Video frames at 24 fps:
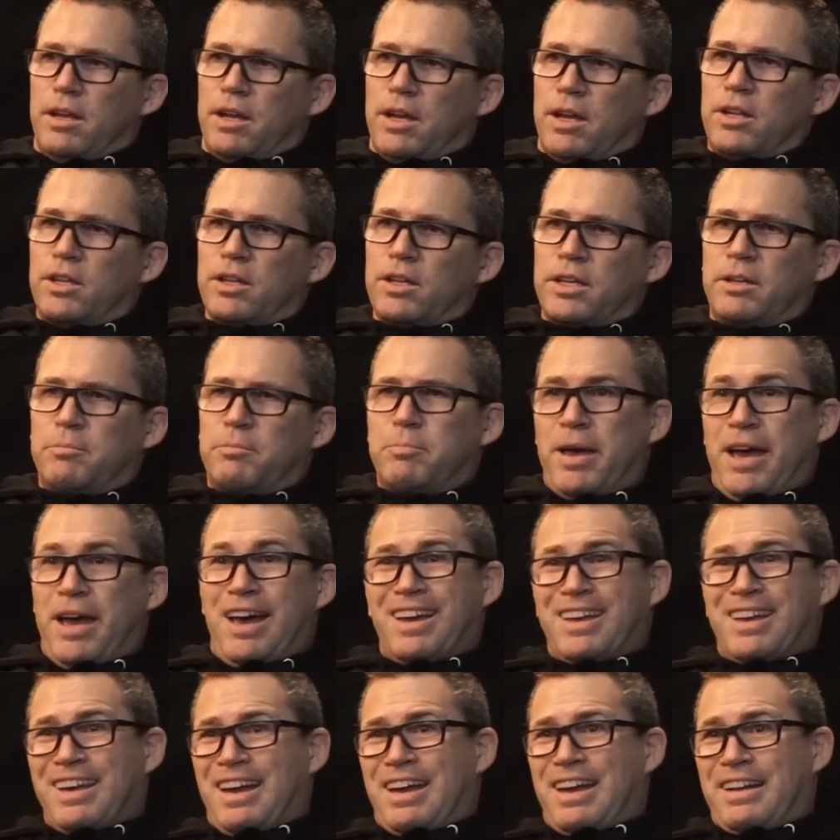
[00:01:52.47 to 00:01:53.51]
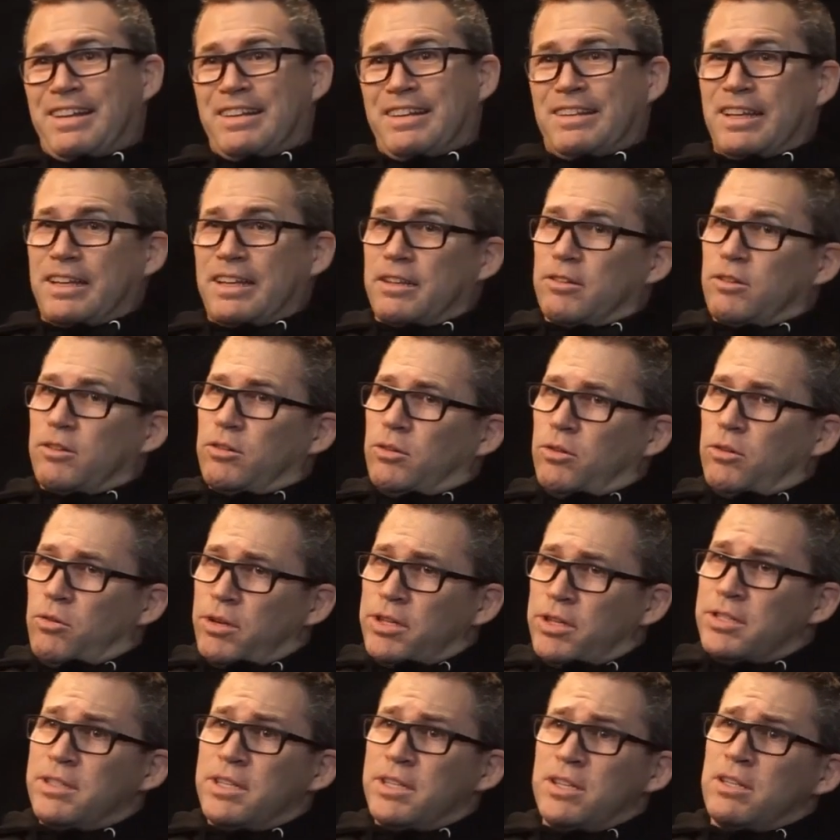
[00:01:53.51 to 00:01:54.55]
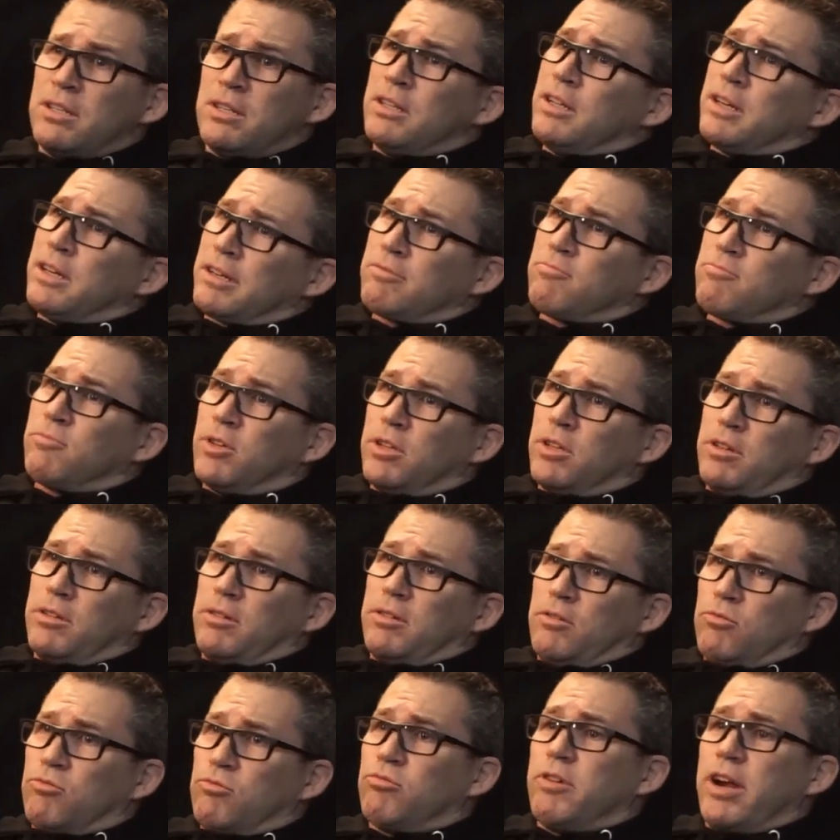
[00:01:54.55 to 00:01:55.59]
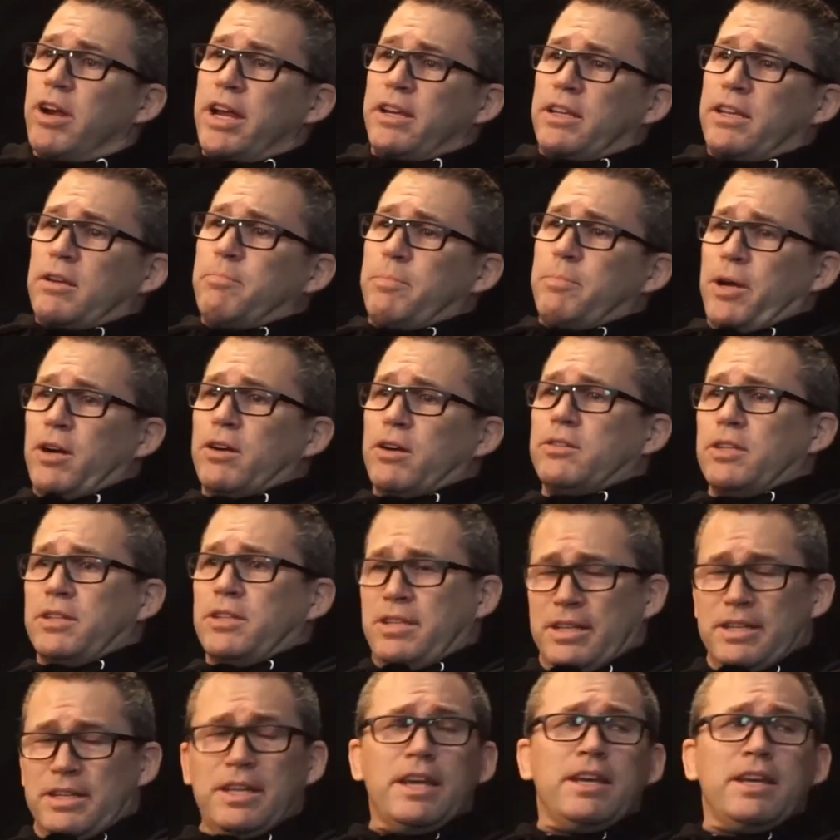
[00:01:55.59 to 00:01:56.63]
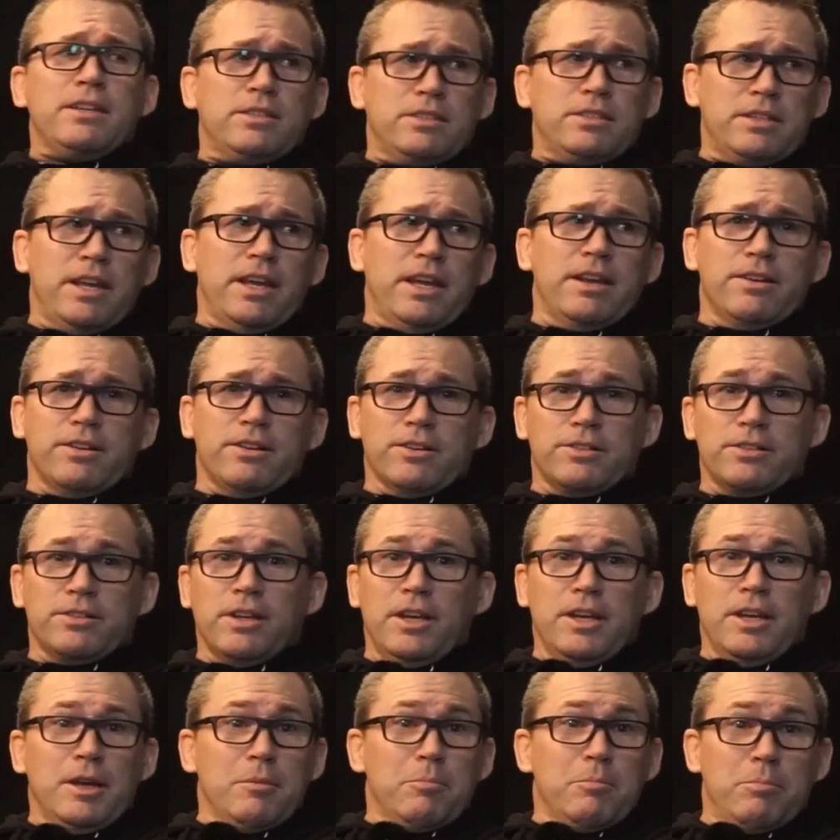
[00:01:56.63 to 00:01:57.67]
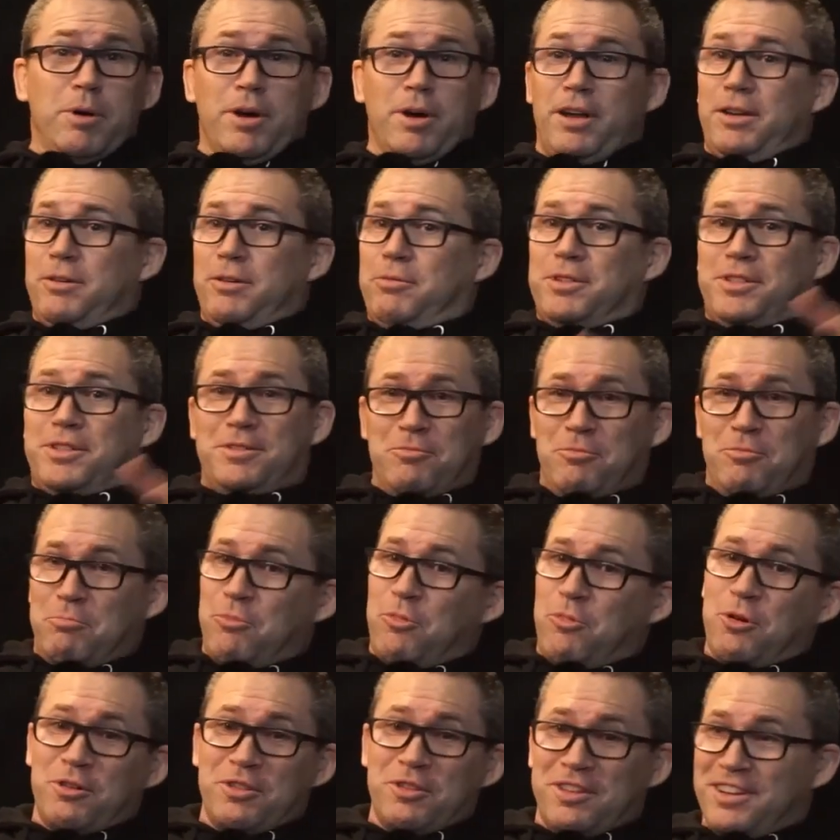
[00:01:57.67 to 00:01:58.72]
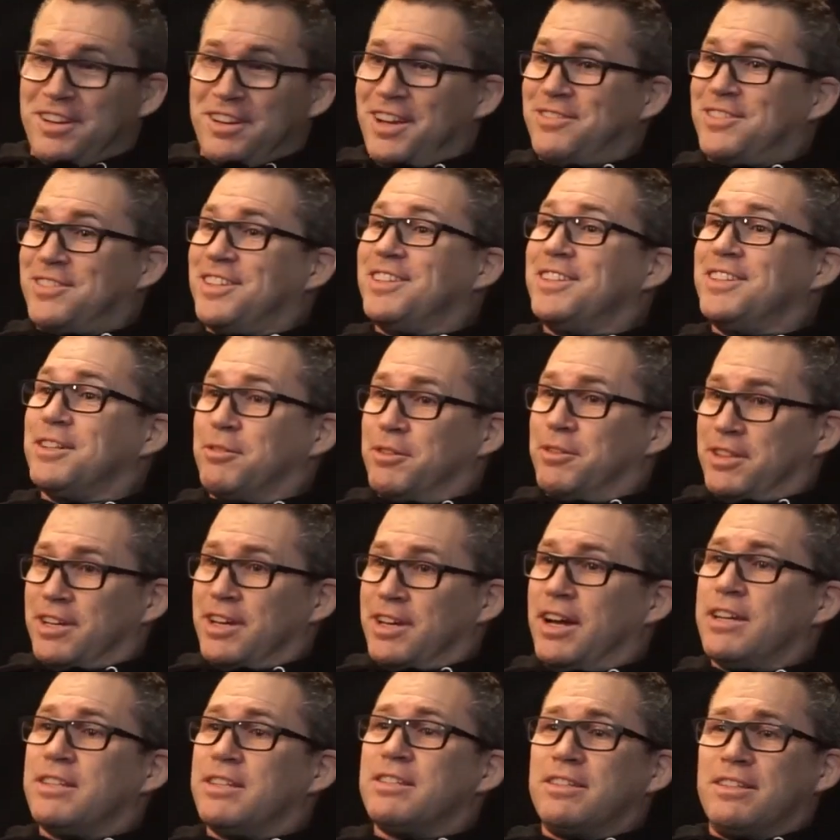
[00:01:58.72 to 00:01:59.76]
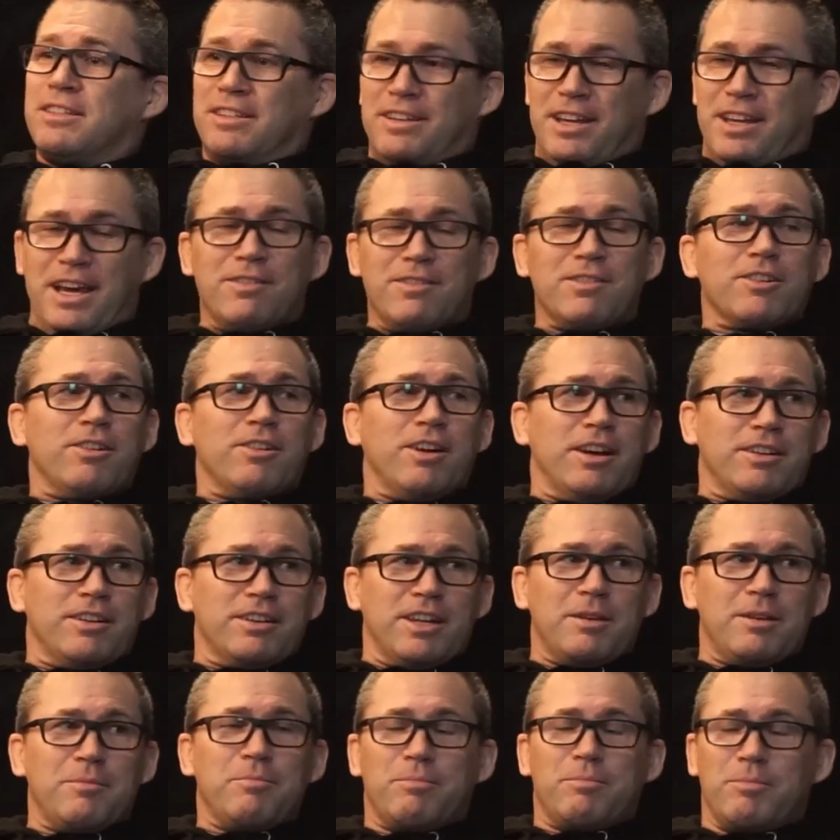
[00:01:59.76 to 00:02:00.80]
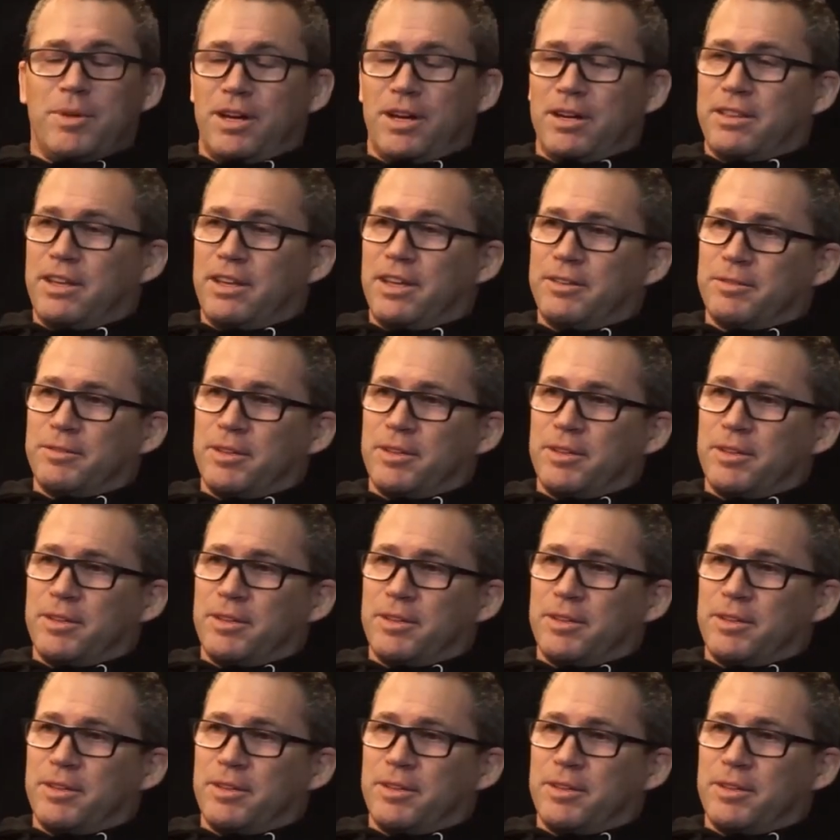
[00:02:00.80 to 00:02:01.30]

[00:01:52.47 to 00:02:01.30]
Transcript: And looking back on it, like, always didn't look great compared to today's standards, but it was more than enough to deal with the guys that didn't have a ground game back then.